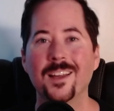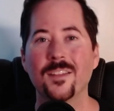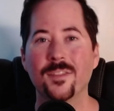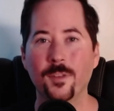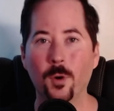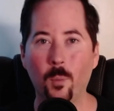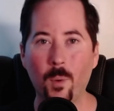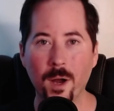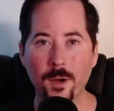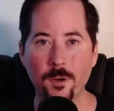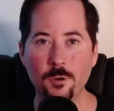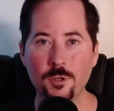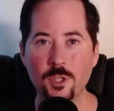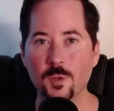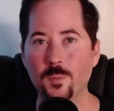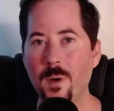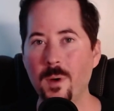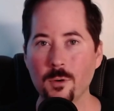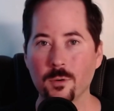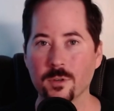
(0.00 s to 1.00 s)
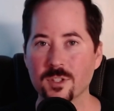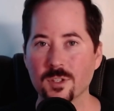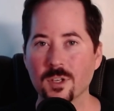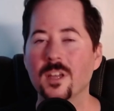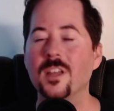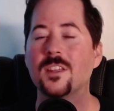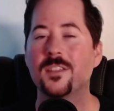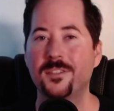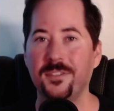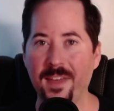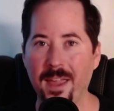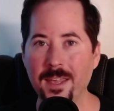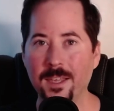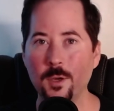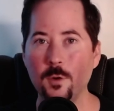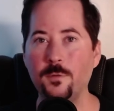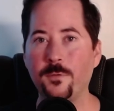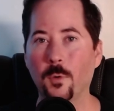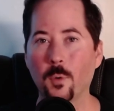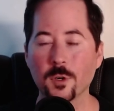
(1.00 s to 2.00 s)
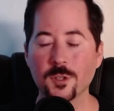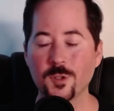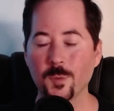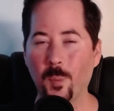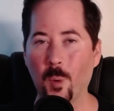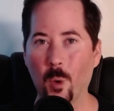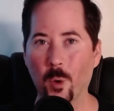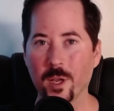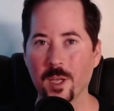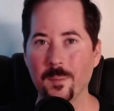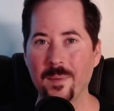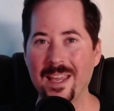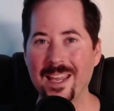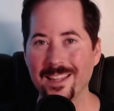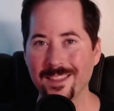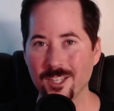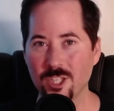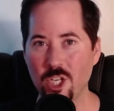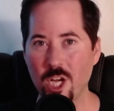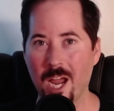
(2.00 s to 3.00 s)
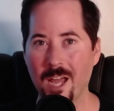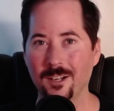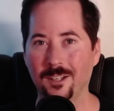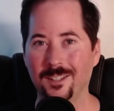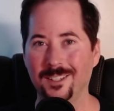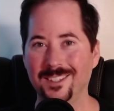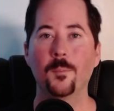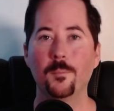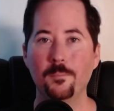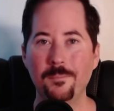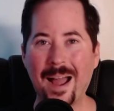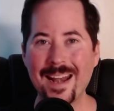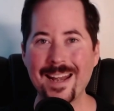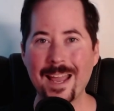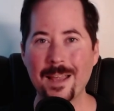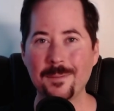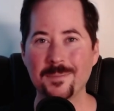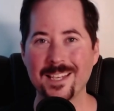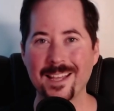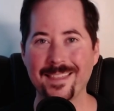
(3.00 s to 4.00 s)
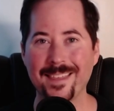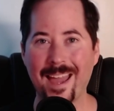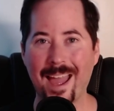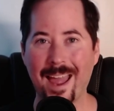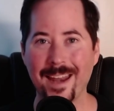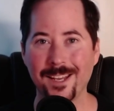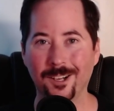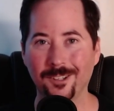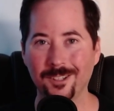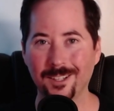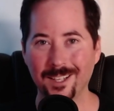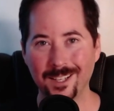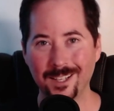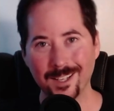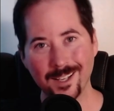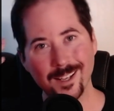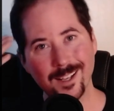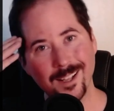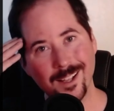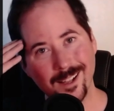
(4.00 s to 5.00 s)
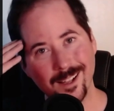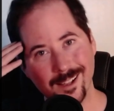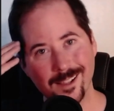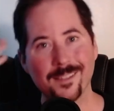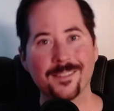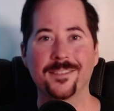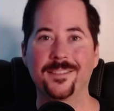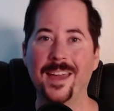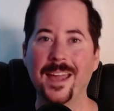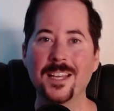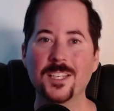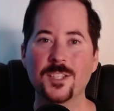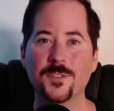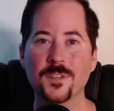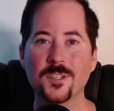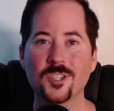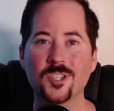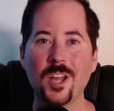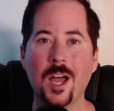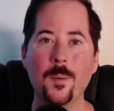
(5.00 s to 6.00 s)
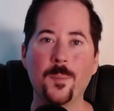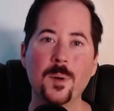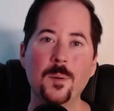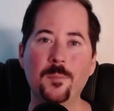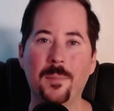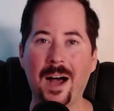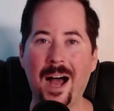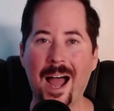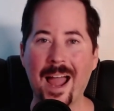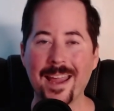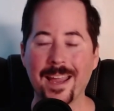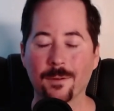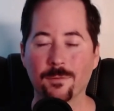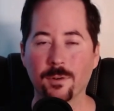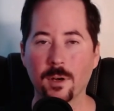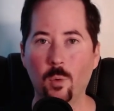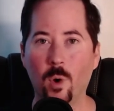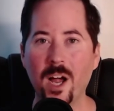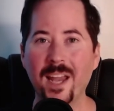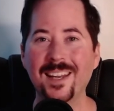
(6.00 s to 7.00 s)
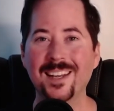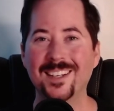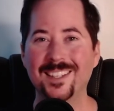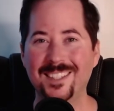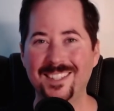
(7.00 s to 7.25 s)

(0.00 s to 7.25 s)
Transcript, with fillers: The one who smokes, thank you for supporting me in the channel. My name's Nathaniel. Thanks for stopping by, everyone.